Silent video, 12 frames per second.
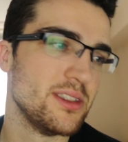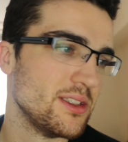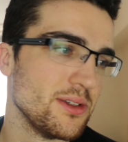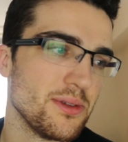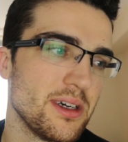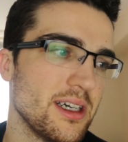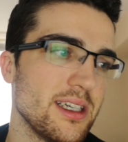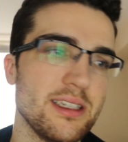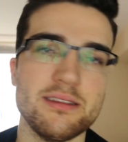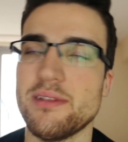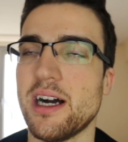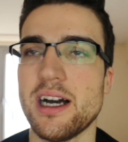do
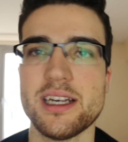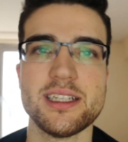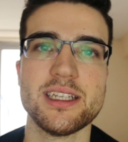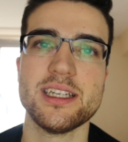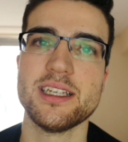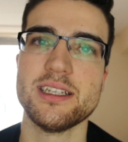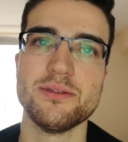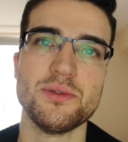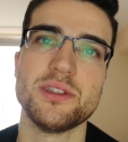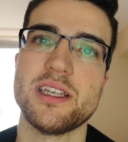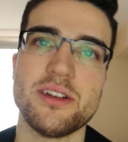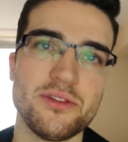I hide it,
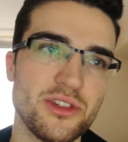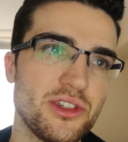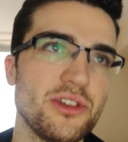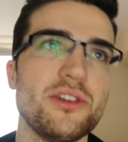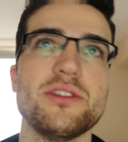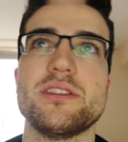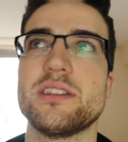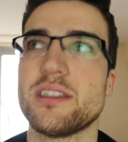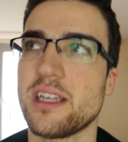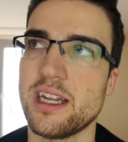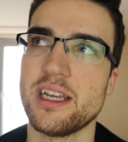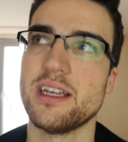what's out of shots,
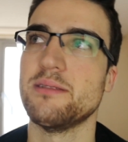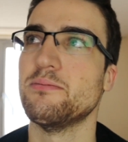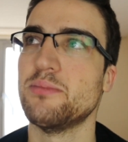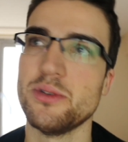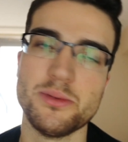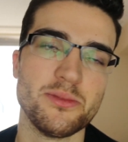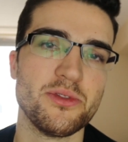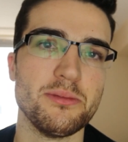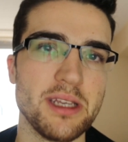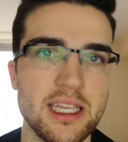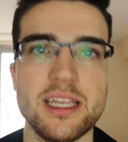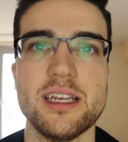can I boom from
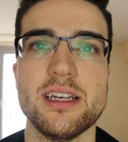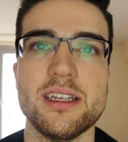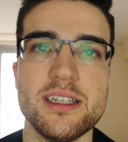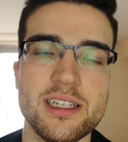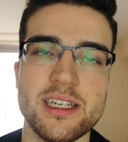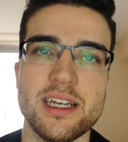here?